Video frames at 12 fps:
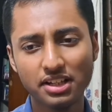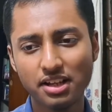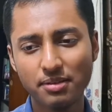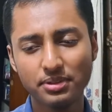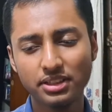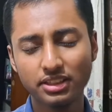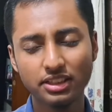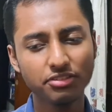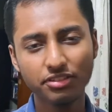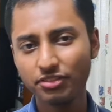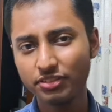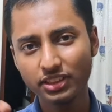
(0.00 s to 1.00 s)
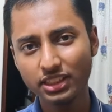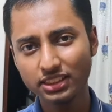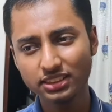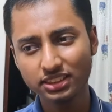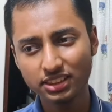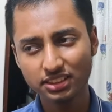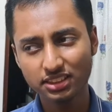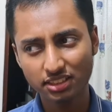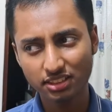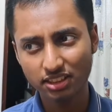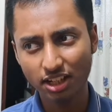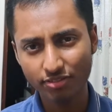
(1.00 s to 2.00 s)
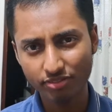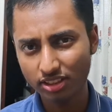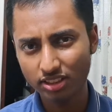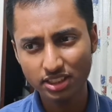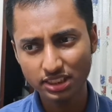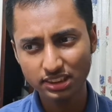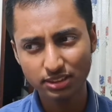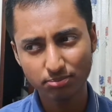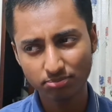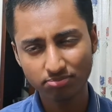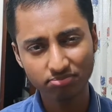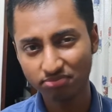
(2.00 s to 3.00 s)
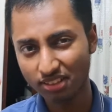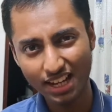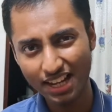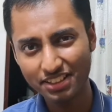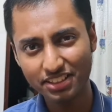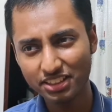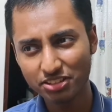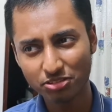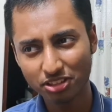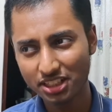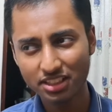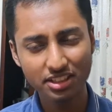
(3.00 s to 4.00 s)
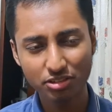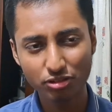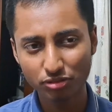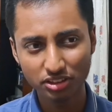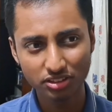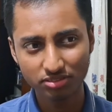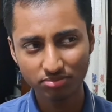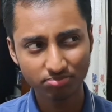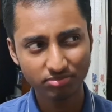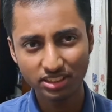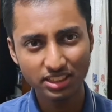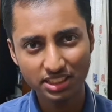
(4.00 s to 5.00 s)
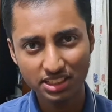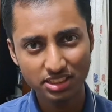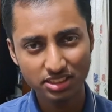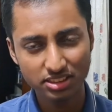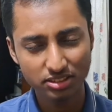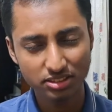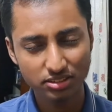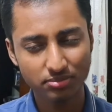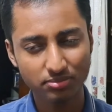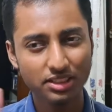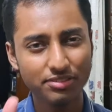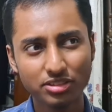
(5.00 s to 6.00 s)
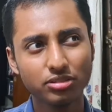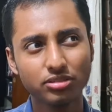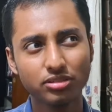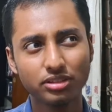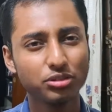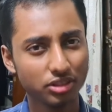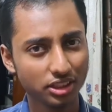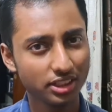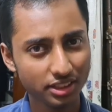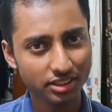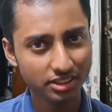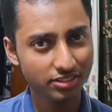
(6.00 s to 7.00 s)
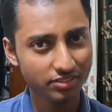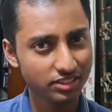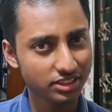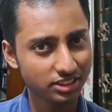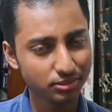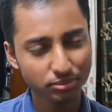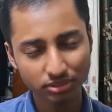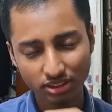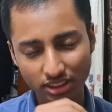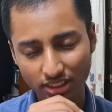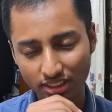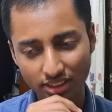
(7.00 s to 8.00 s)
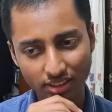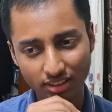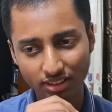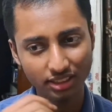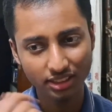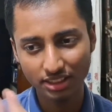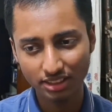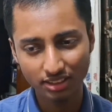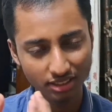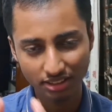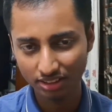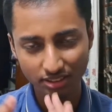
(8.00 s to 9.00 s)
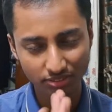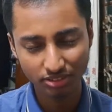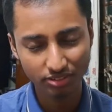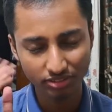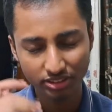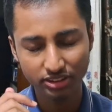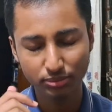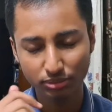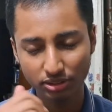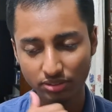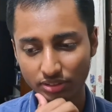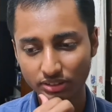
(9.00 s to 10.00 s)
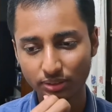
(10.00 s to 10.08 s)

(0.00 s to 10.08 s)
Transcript: I mean, if it gets leaked after the exam, I really don't care, and no one really cares, even though it shouldn't get leaked after exams, like even after exams, anyways.